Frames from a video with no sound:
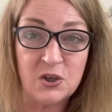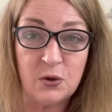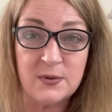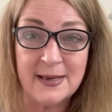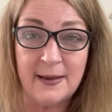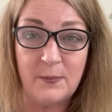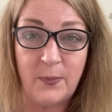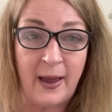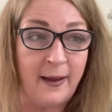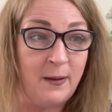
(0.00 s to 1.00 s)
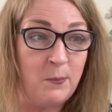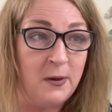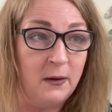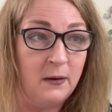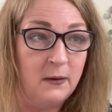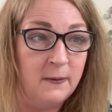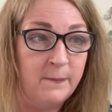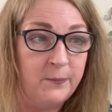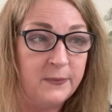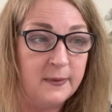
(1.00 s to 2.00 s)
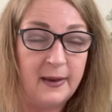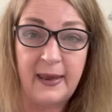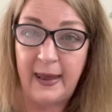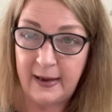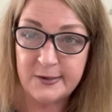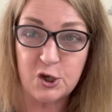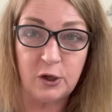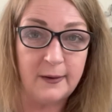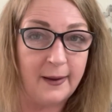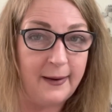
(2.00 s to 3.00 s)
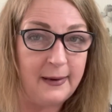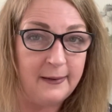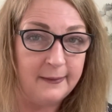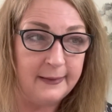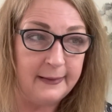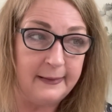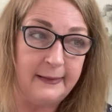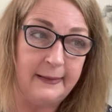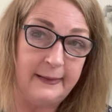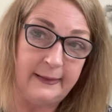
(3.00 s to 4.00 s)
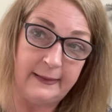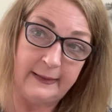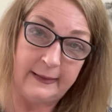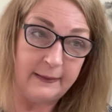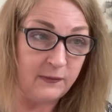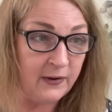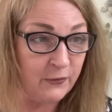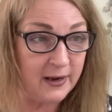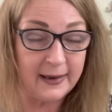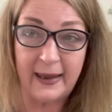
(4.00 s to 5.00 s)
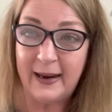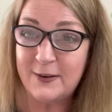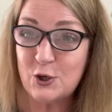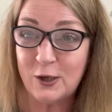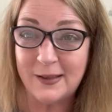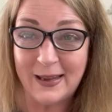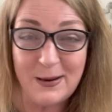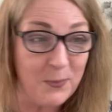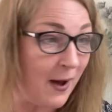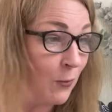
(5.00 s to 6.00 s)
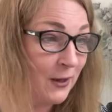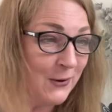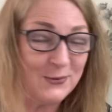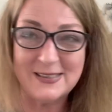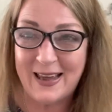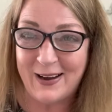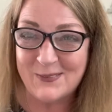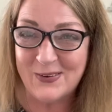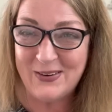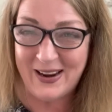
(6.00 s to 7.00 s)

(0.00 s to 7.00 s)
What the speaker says: use a lip balm, occasionally, very occasionally, but I will use that one